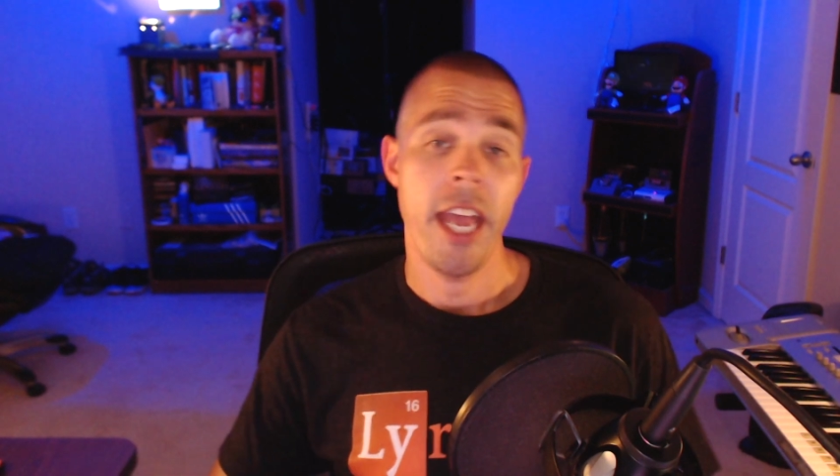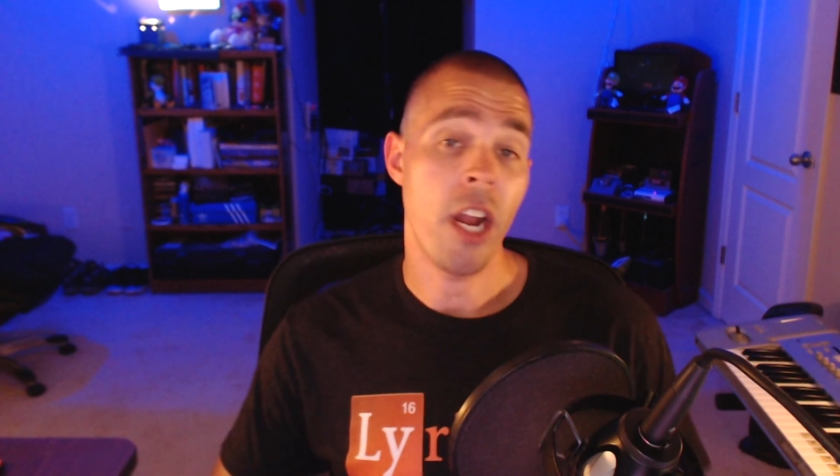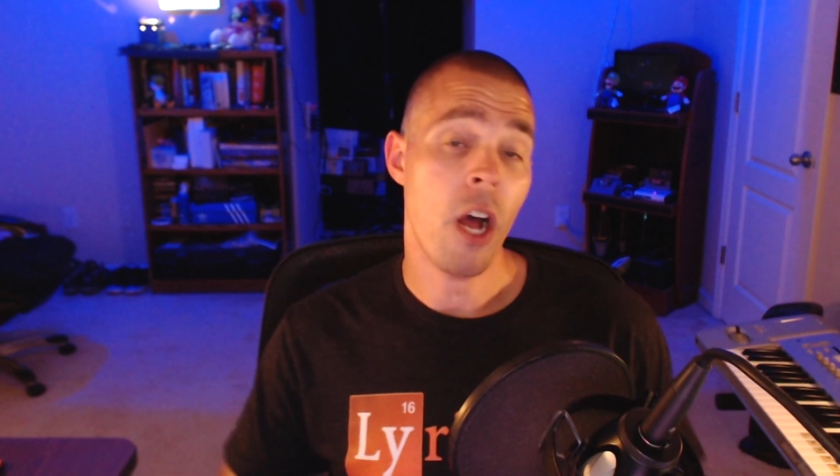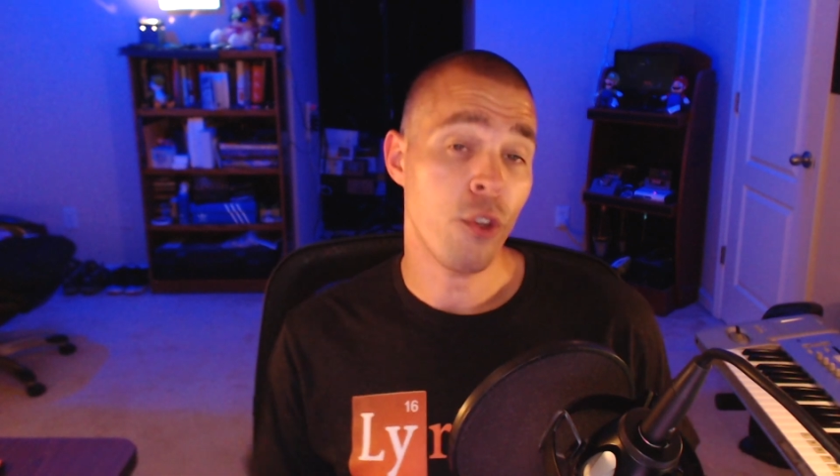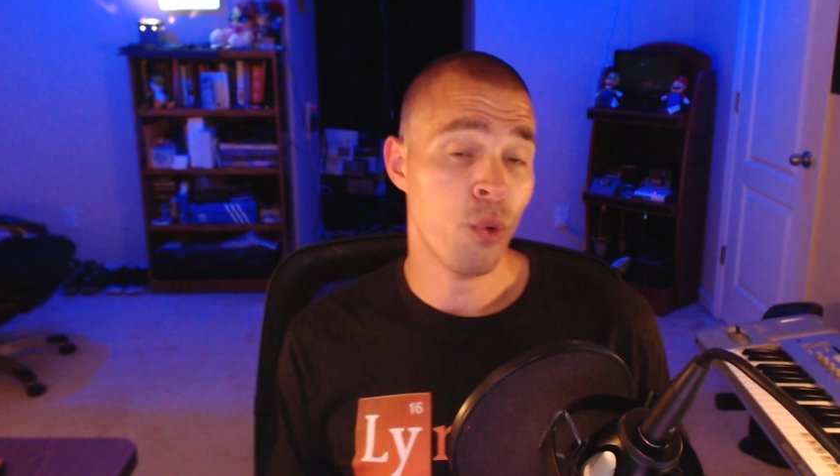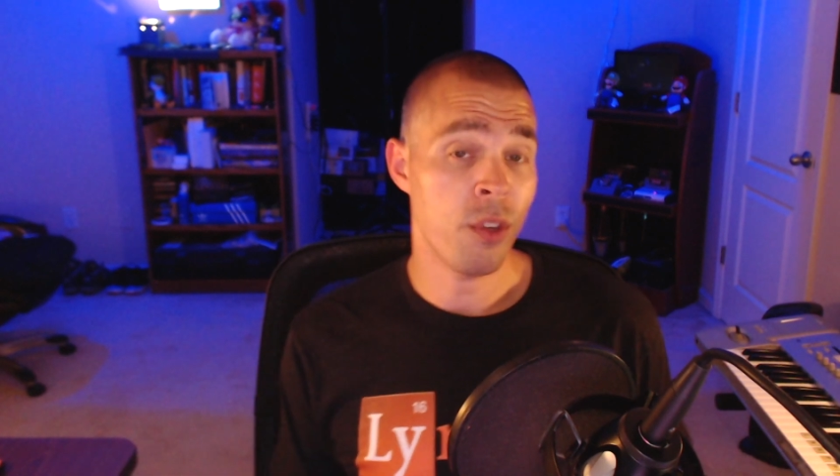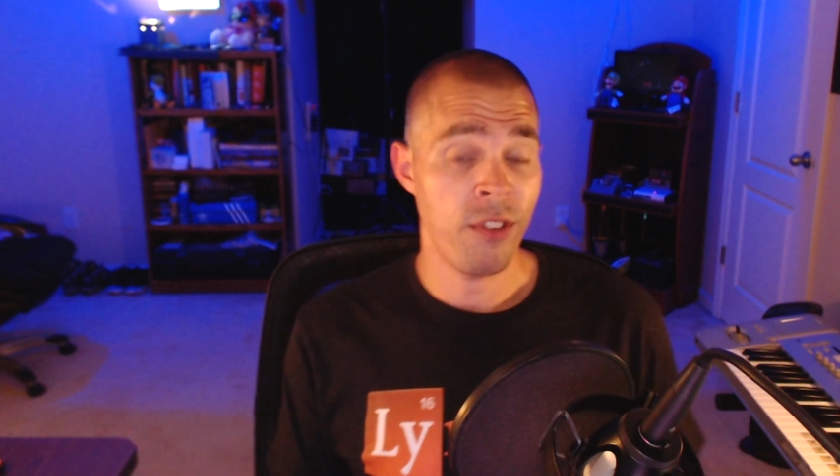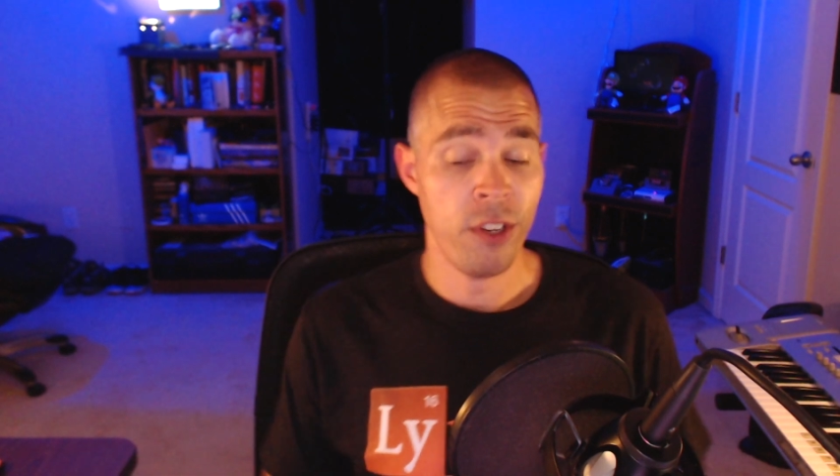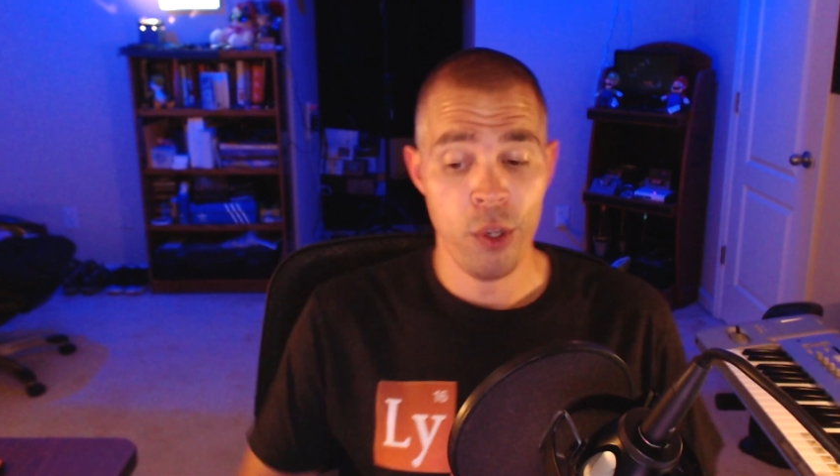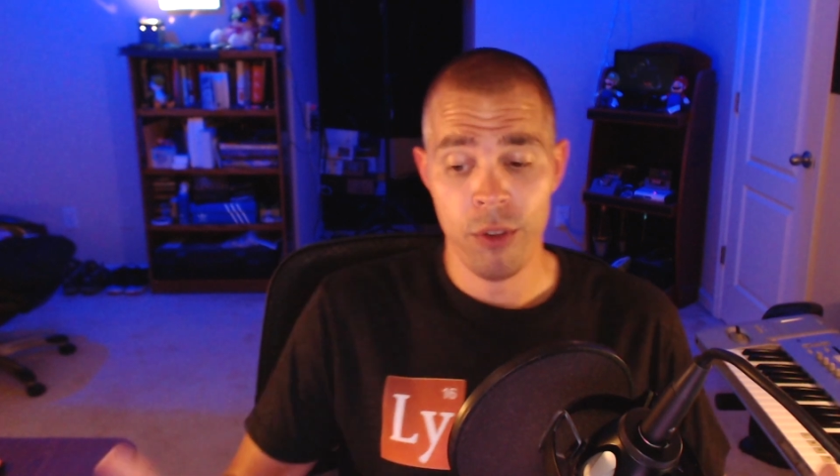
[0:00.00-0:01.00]
And also
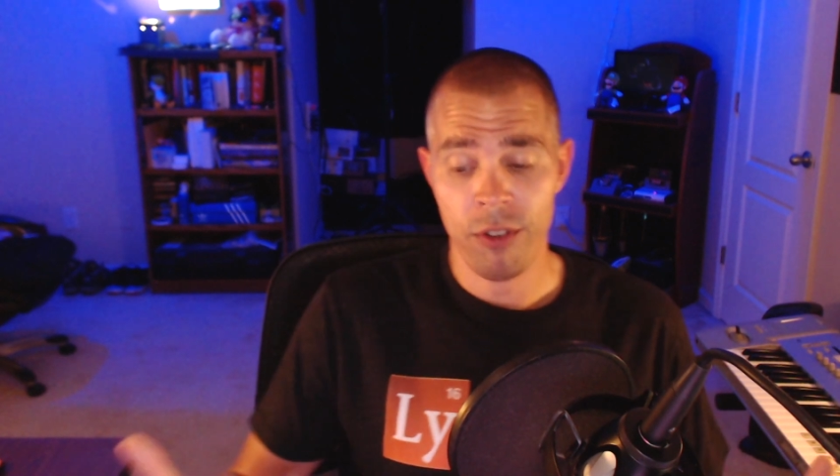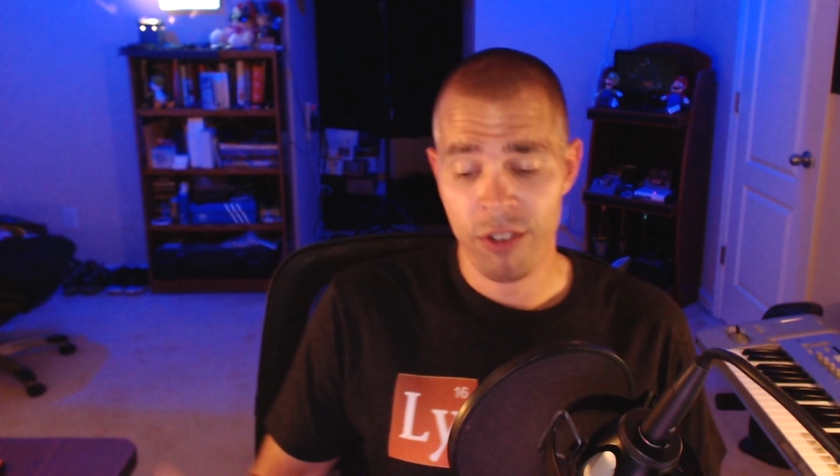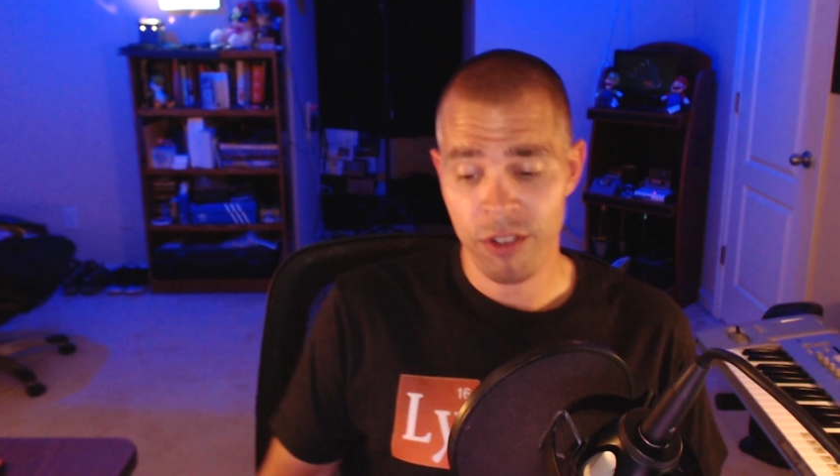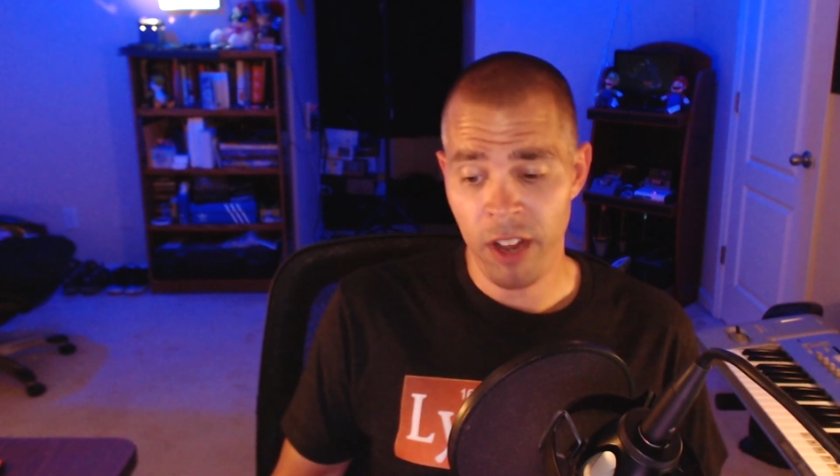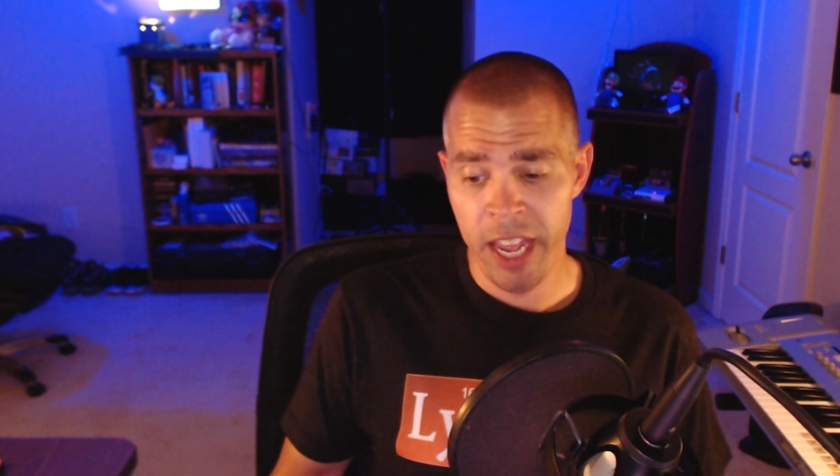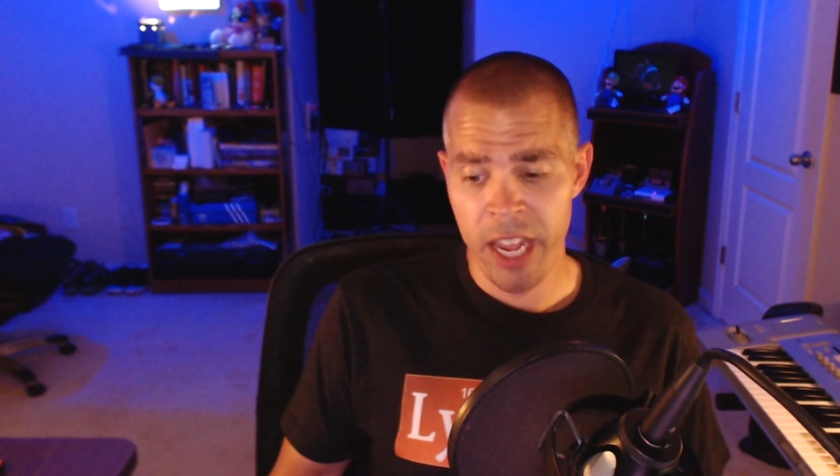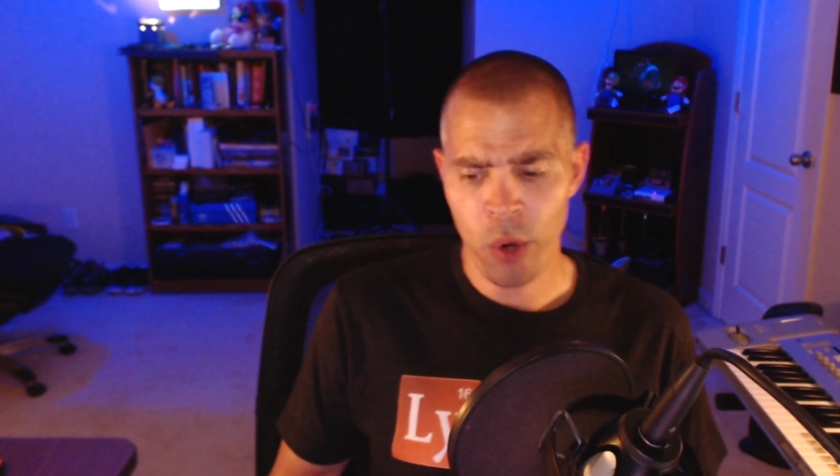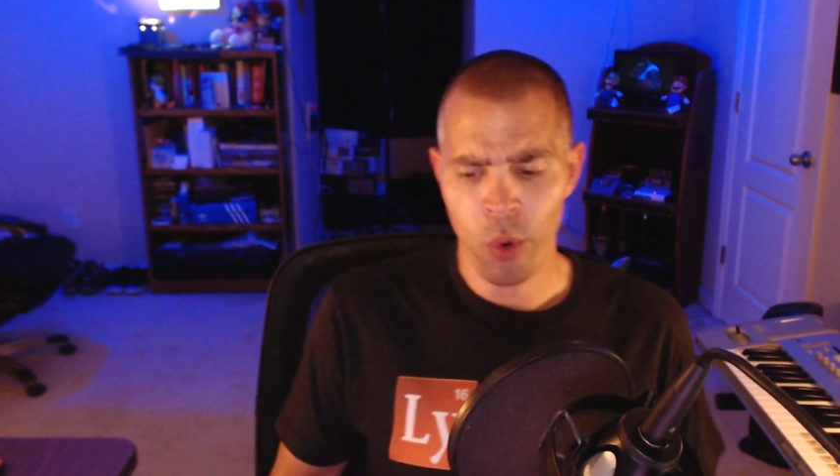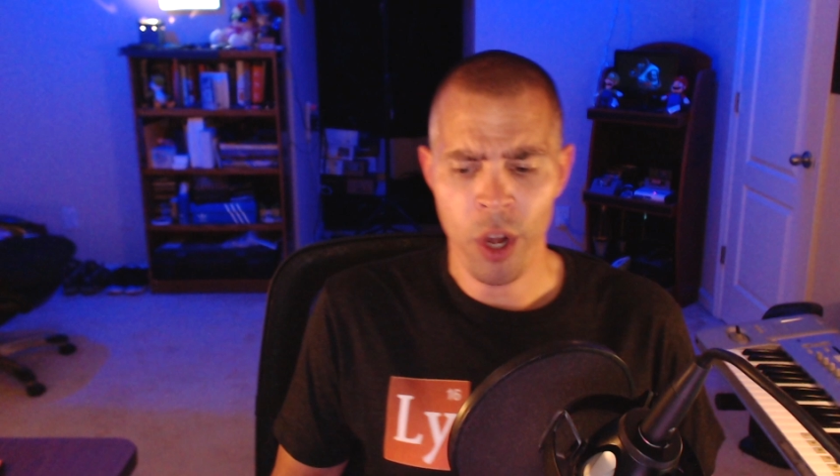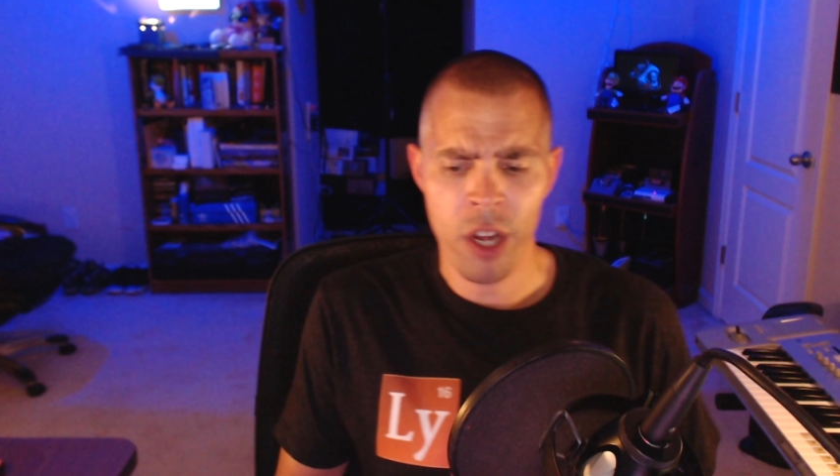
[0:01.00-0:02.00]
consider using slang or